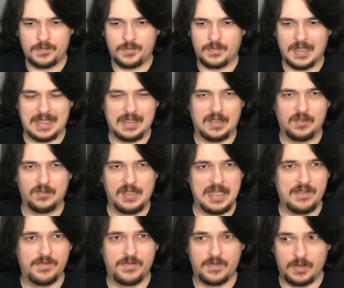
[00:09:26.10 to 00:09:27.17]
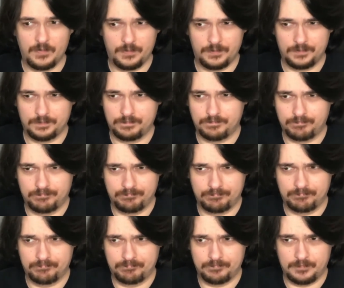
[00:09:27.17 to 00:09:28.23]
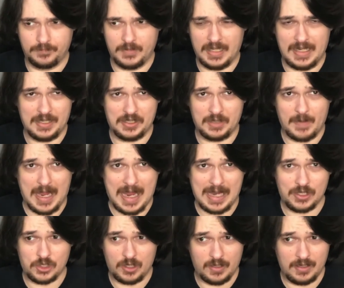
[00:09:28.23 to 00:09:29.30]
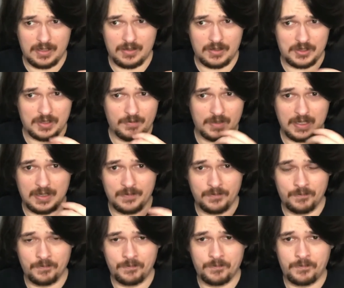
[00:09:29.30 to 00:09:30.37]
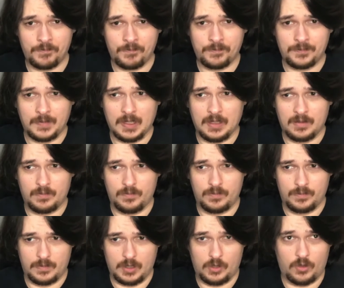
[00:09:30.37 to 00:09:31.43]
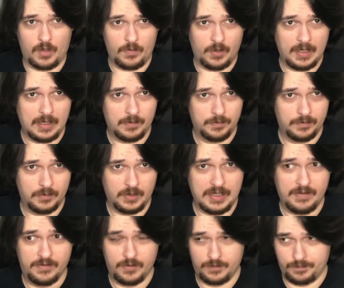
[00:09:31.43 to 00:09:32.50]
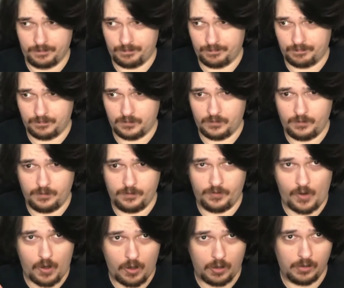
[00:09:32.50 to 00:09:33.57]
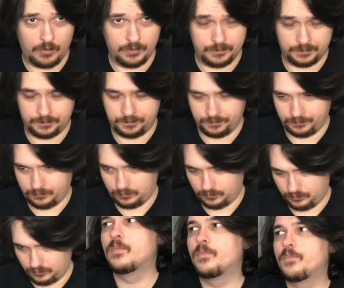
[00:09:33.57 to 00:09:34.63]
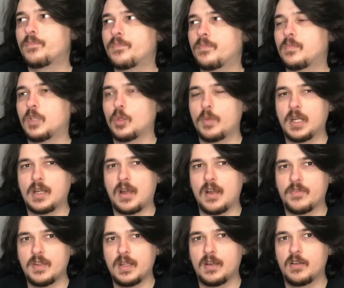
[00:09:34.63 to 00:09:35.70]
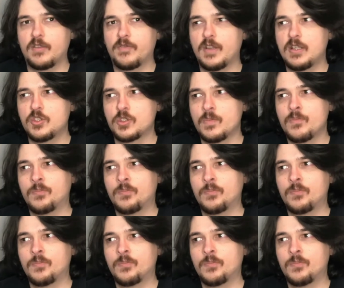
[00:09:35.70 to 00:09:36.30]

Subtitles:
like a leaf that has some ash on it or something. Crumbling leaf. Fall. A little bit of coffee there in the finish.